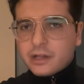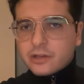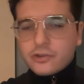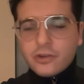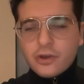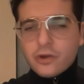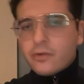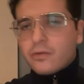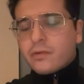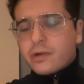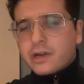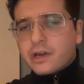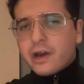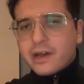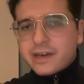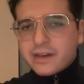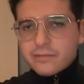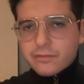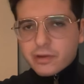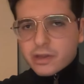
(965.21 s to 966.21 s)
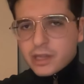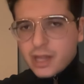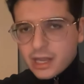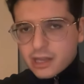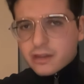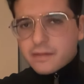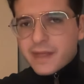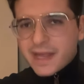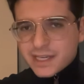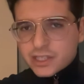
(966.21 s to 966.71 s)
No, God never
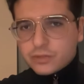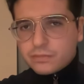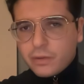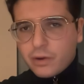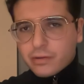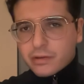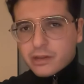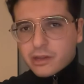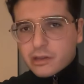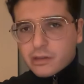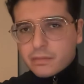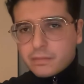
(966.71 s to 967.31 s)
says that to Moses,